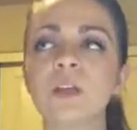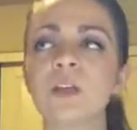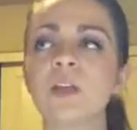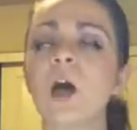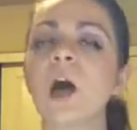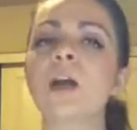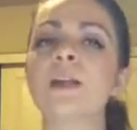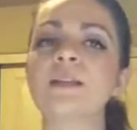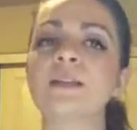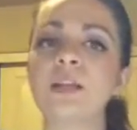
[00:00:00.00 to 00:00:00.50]

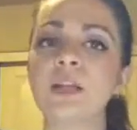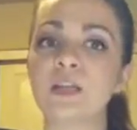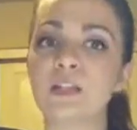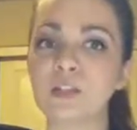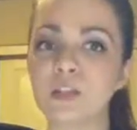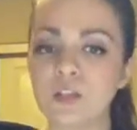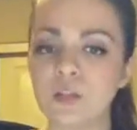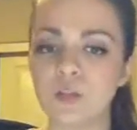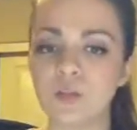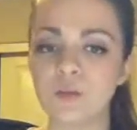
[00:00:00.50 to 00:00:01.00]
Context
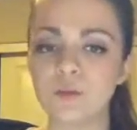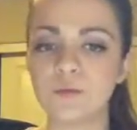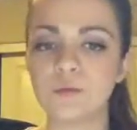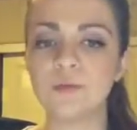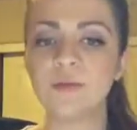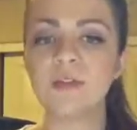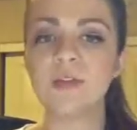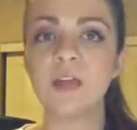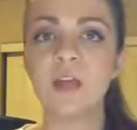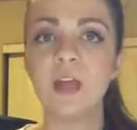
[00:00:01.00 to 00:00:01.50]

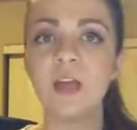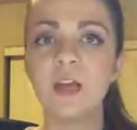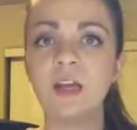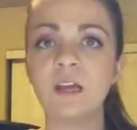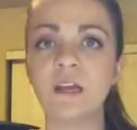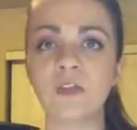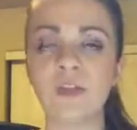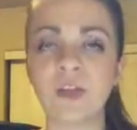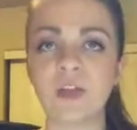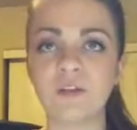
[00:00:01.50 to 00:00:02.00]
cues
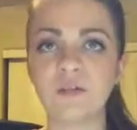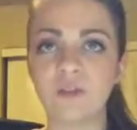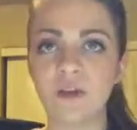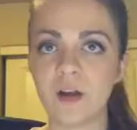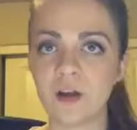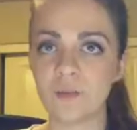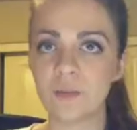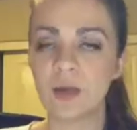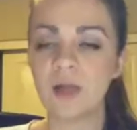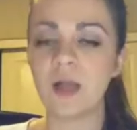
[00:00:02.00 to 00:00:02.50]
and the
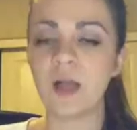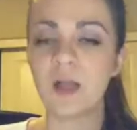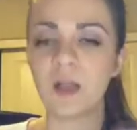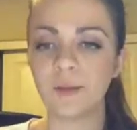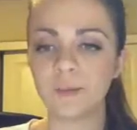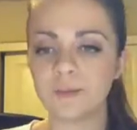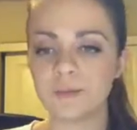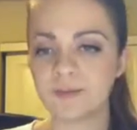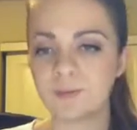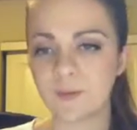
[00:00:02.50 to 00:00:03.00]
environment
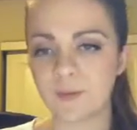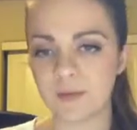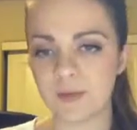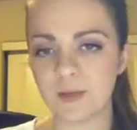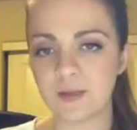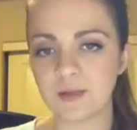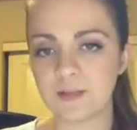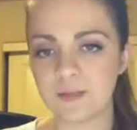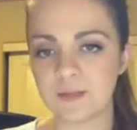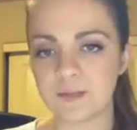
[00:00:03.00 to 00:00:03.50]
helps with
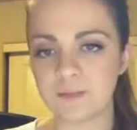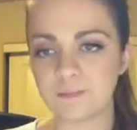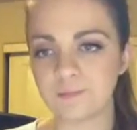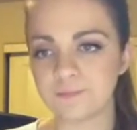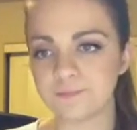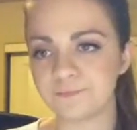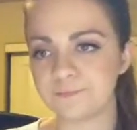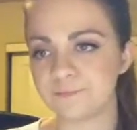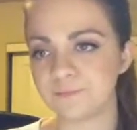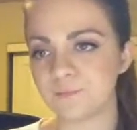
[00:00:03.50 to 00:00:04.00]
this.
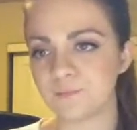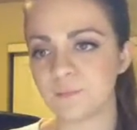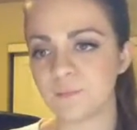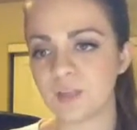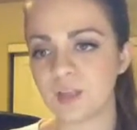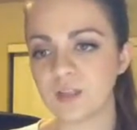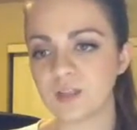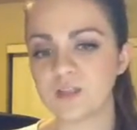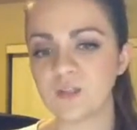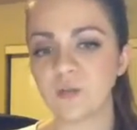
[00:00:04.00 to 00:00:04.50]

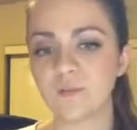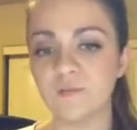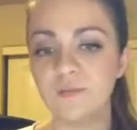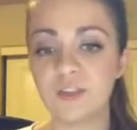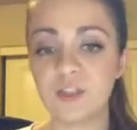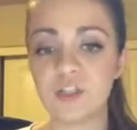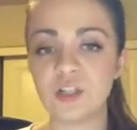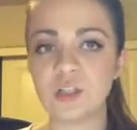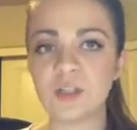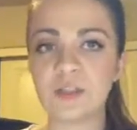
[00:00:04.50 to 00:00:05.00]
So
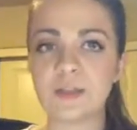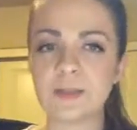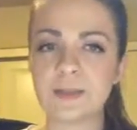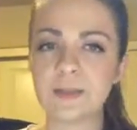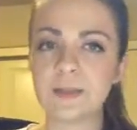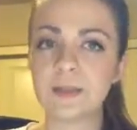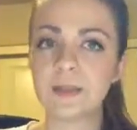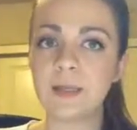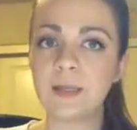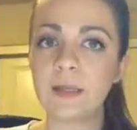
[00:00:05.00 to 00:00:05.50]
vision is a
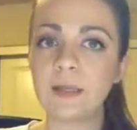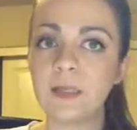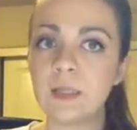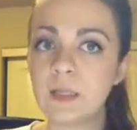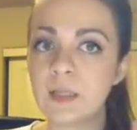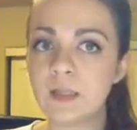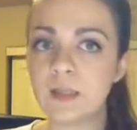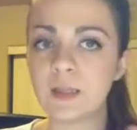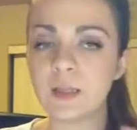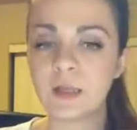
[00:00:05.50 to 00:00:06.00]

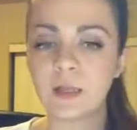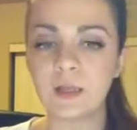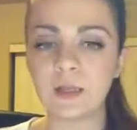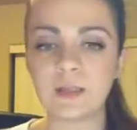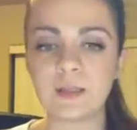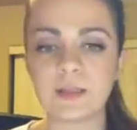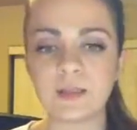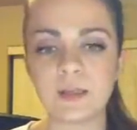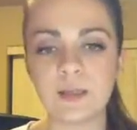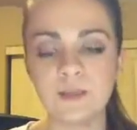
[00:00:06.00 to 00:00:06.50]
key thing
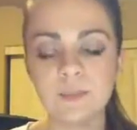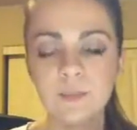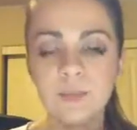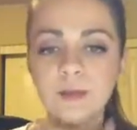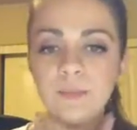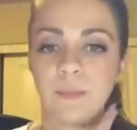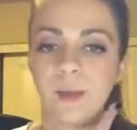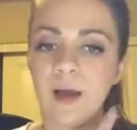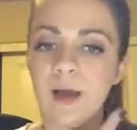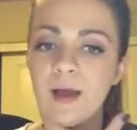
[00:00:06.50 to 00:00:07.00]
to keep
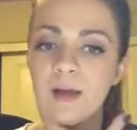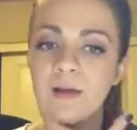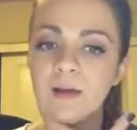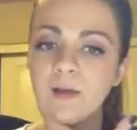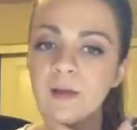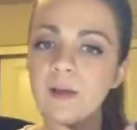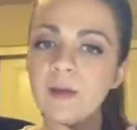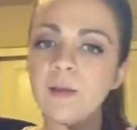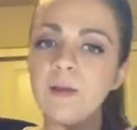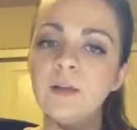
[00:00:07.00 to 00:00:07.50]
in
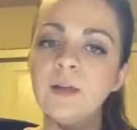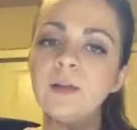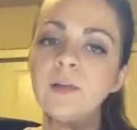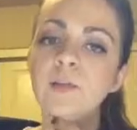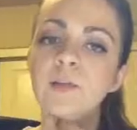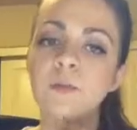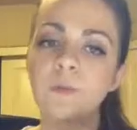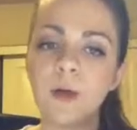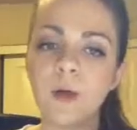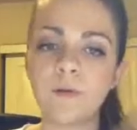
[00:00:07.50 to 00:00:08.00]
mind
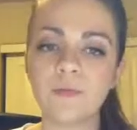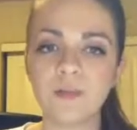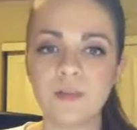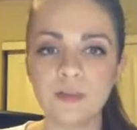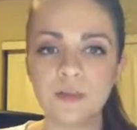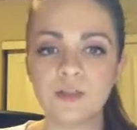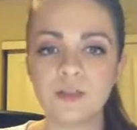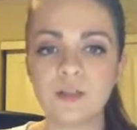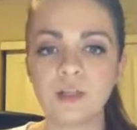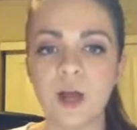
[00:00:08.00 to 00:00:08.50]
throughout
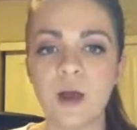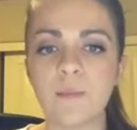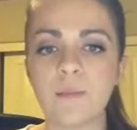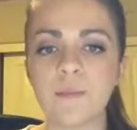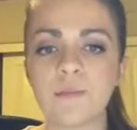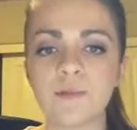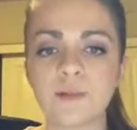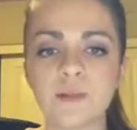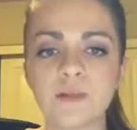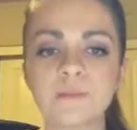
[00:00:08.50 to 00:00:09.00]
this
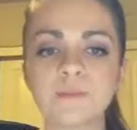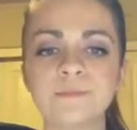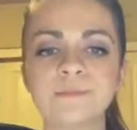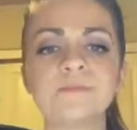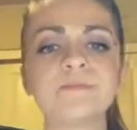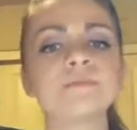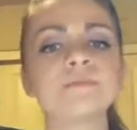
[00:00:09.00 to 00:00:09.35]
chapter.